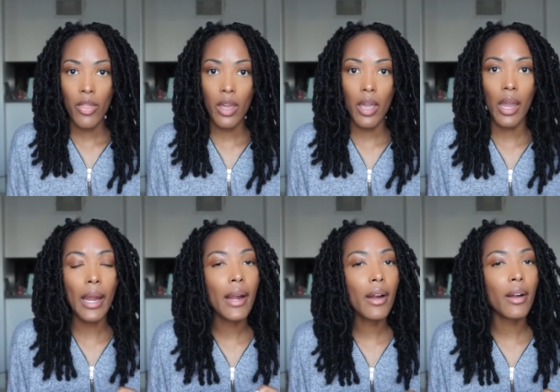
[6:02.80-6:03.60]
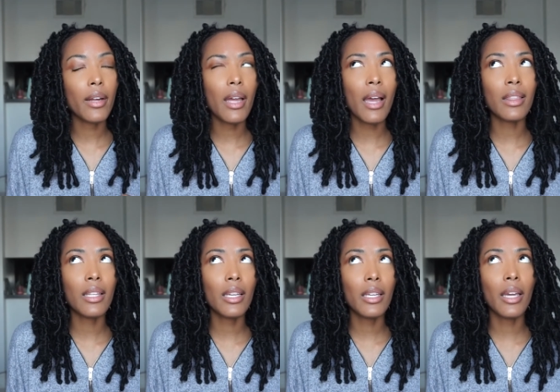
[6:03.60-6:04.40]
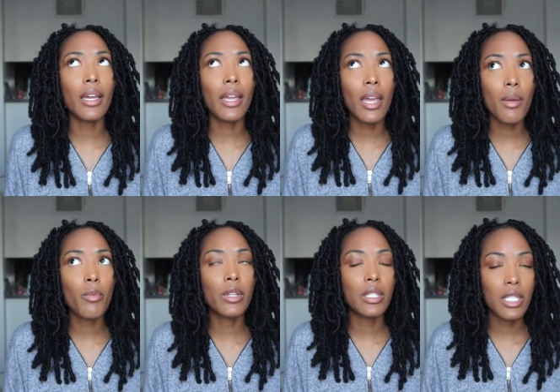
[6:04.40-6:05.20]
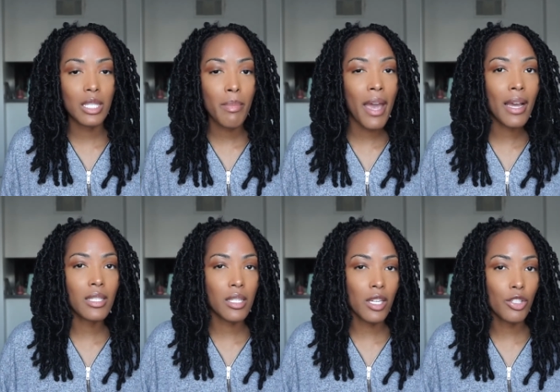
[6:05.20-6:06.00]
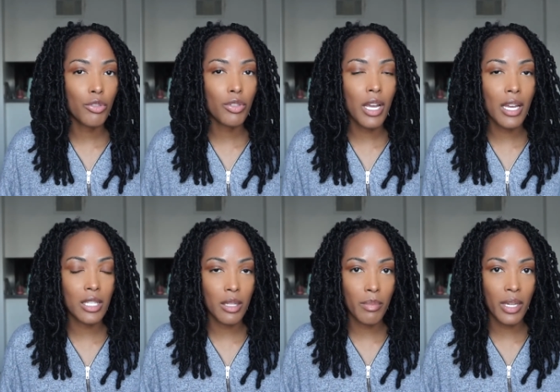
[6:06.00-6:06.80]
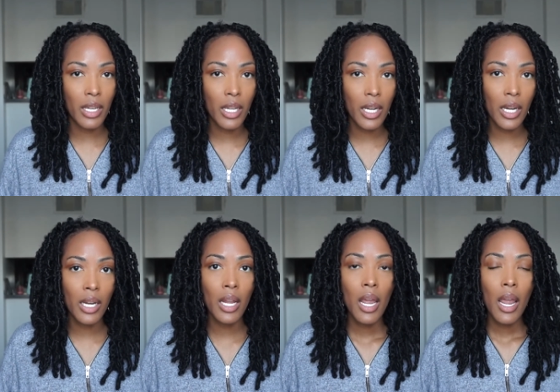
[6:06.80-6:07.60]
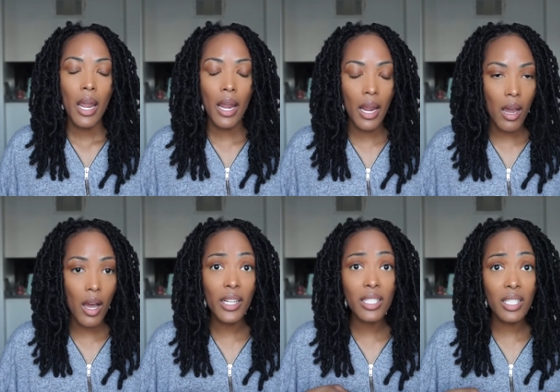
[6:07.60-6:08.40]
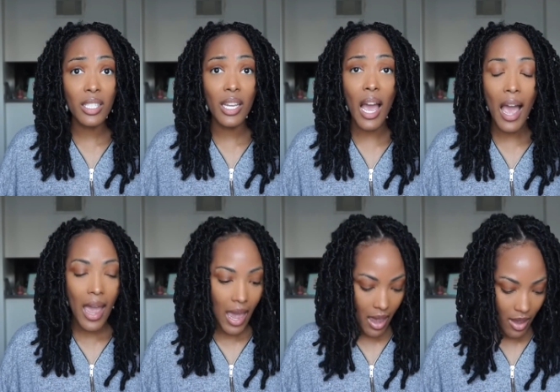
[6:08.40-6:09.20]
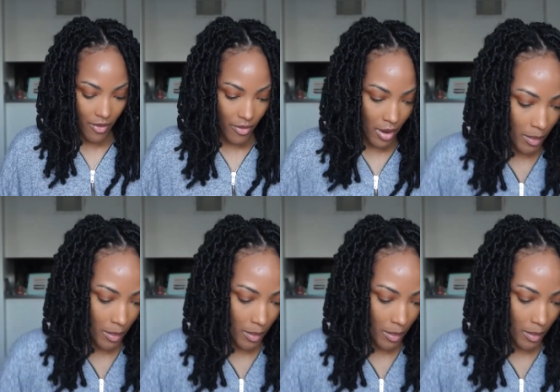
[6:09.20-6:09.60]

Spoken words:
The hair, I think, yeah, it came with 6 packs as I showed you guys in the beginning. And honestly, I have a